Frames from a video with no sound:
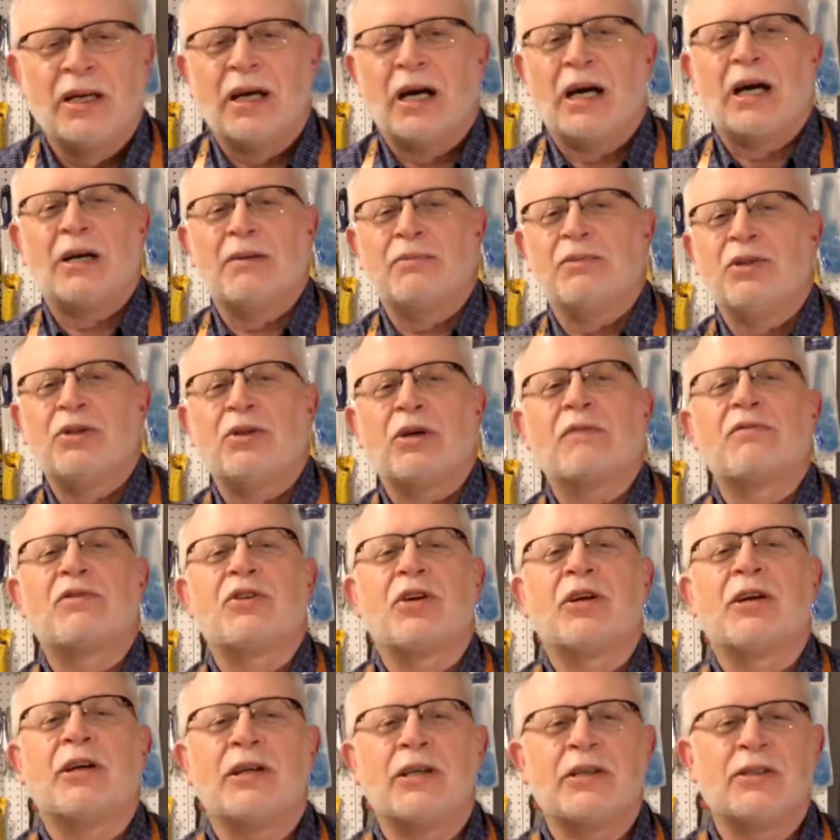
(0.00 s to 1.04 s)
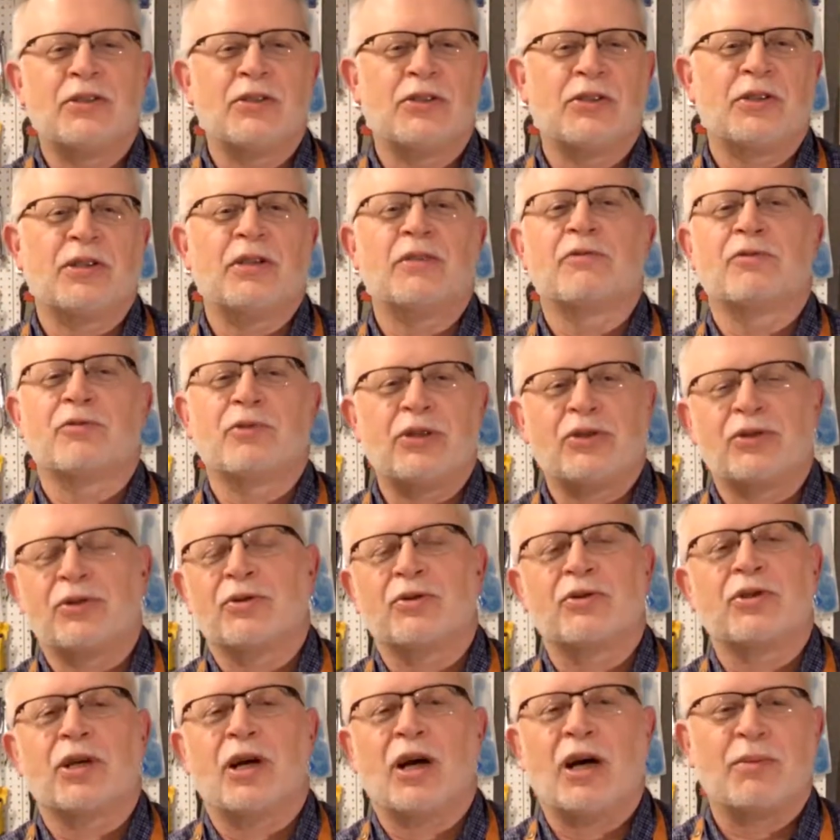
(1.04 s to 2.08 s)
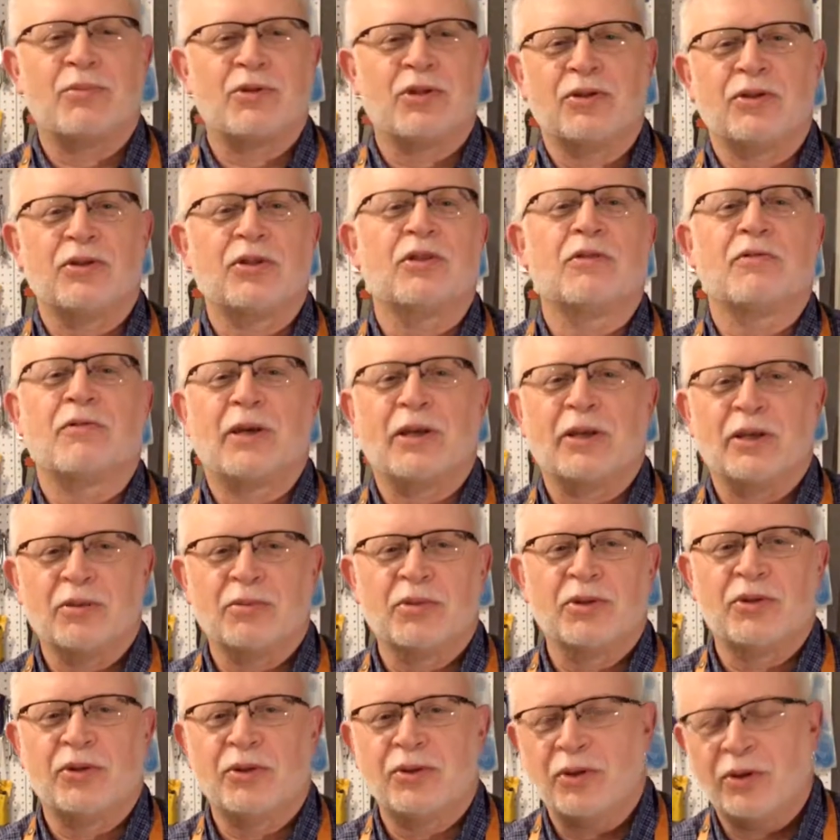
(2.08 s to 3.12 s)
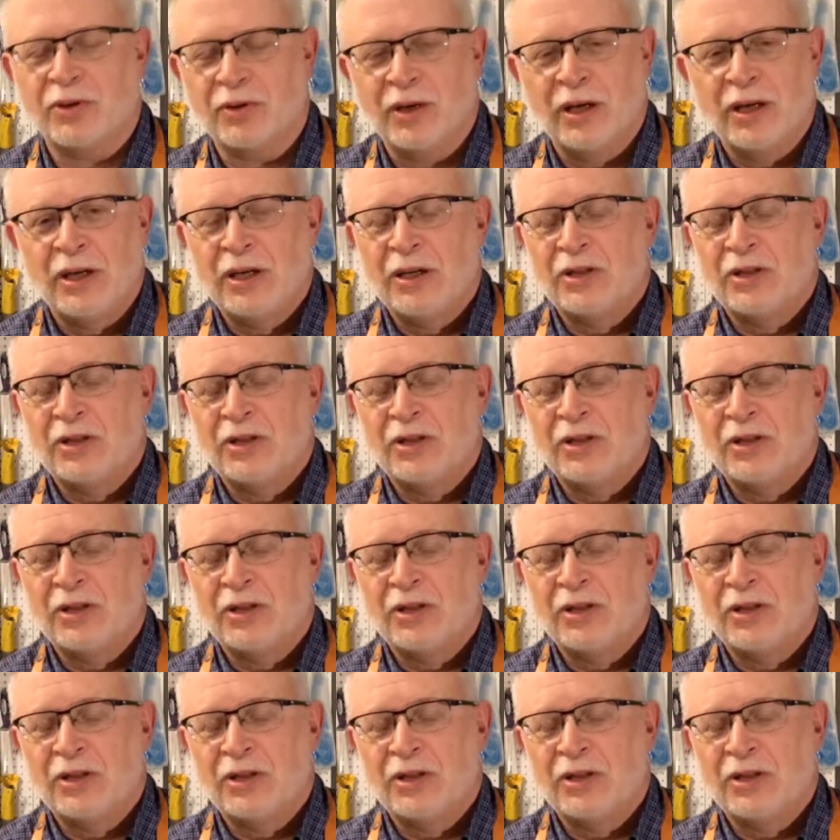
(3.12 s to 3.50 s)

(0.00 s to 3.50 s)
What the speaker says: you have tons of research options available to you.